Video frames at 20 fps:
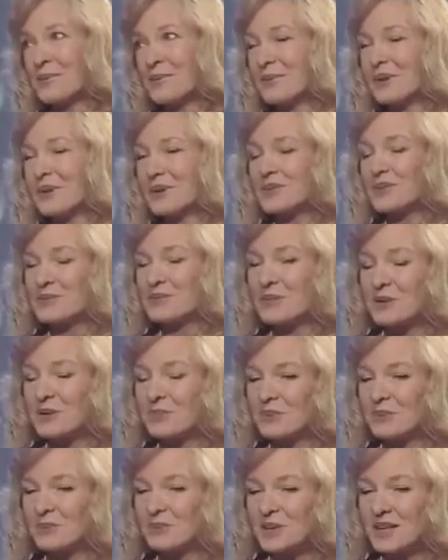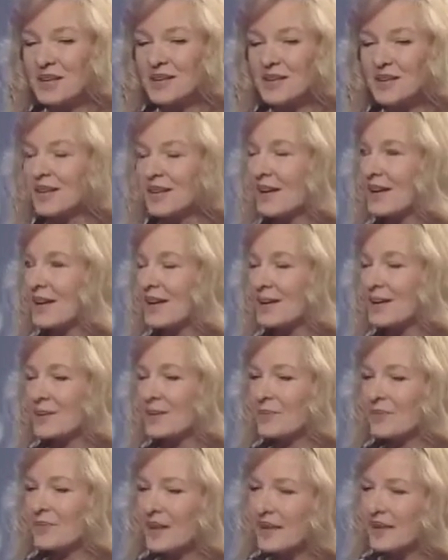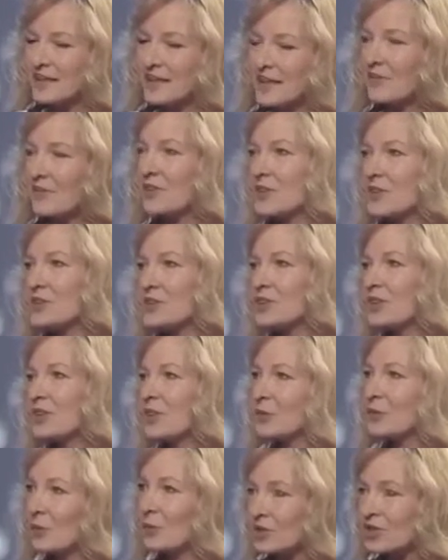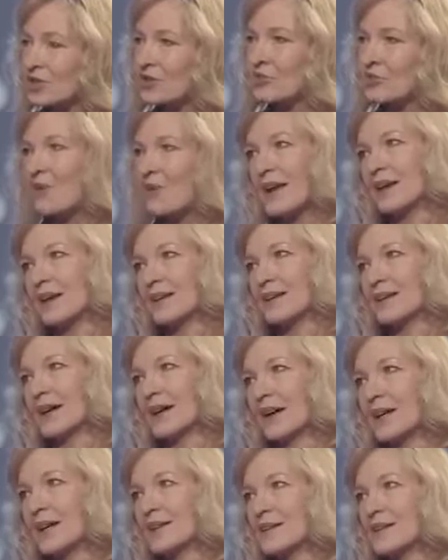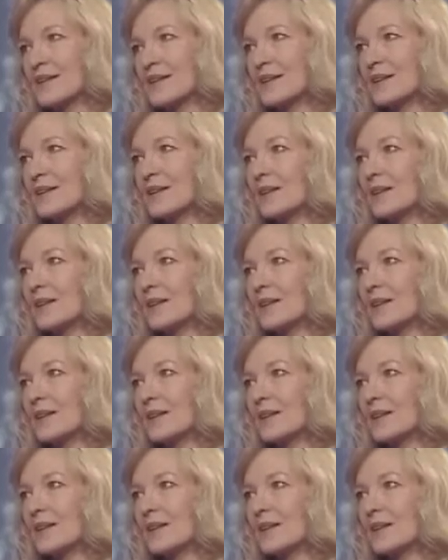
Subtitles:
because people need a definition in order to recognize